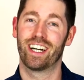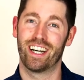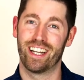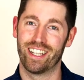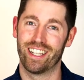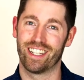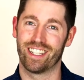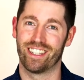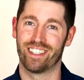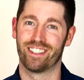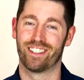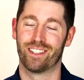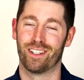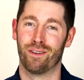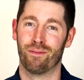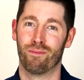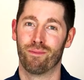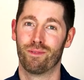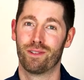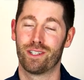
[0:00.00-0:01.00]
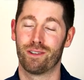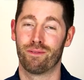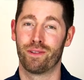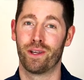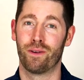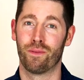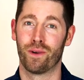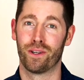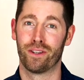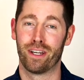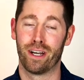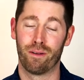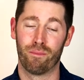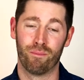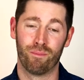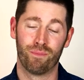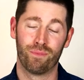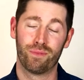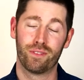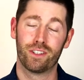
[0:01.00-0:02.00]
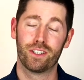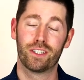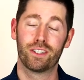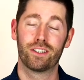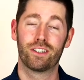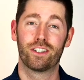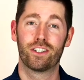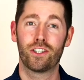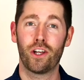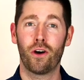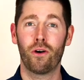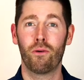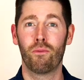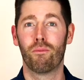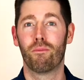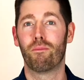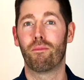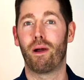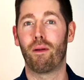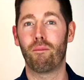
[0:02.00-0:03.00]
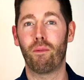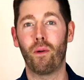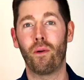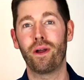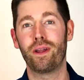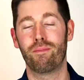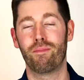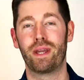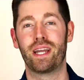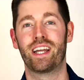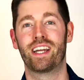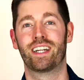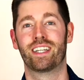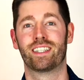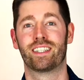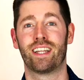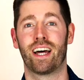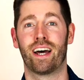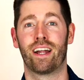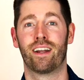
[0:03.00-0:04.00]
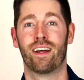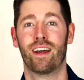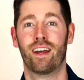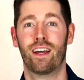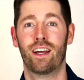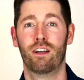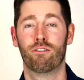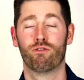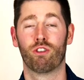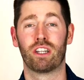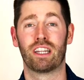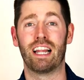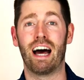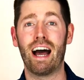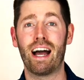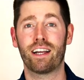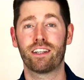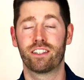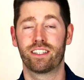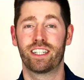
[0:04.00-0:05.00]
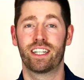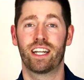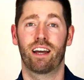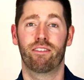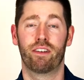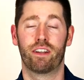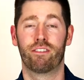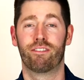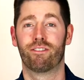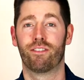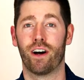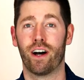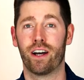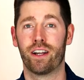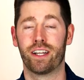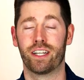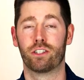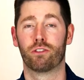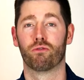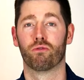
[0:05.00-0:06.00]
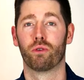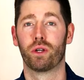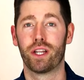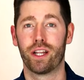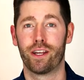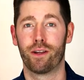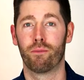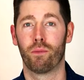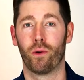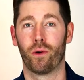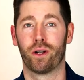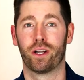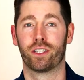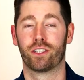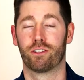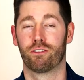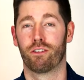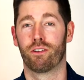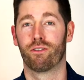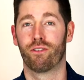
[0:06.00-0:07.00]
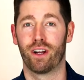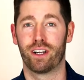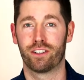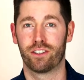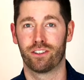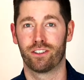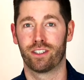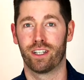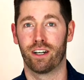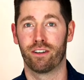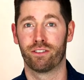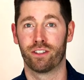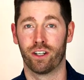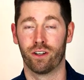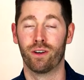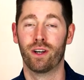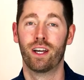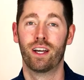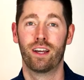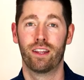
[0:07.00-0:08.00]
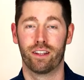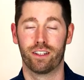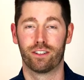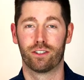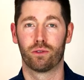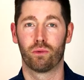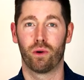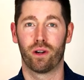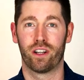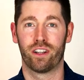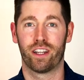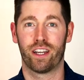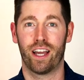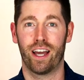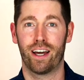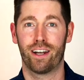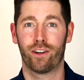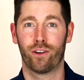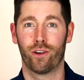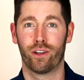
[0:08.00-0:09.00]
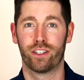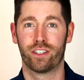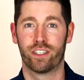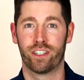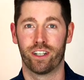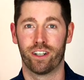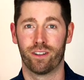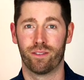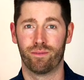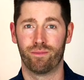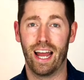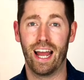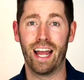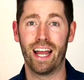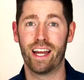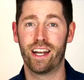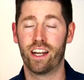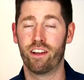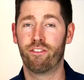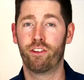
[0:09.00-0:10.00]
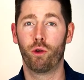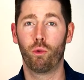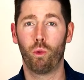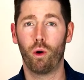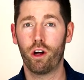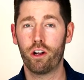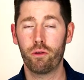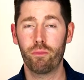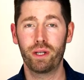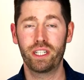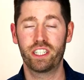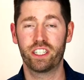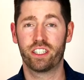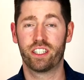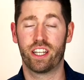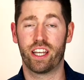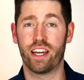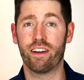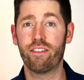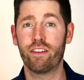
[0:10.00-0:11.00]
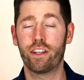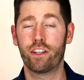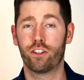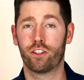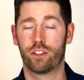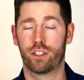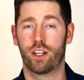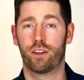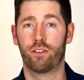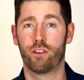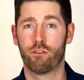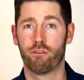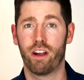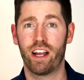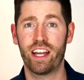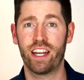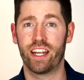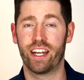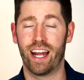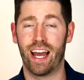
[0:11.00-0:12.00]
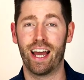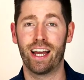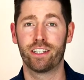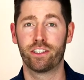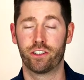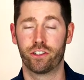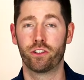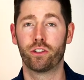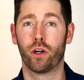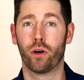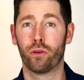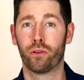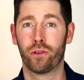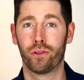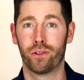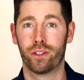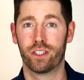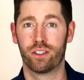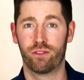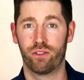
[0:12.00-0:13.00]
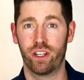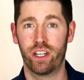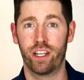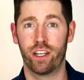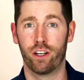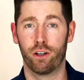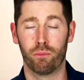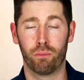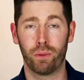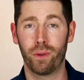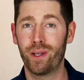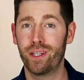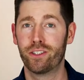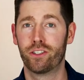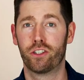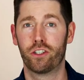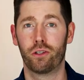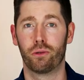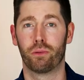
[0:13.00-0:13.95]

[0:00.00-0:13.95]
I think there's some humor there. So my point being is that relaxing, having fun, it's really important to refresh yourself. So this is one of the categories here. And if you want to be just giving yourself a rating as you go through this video, please do.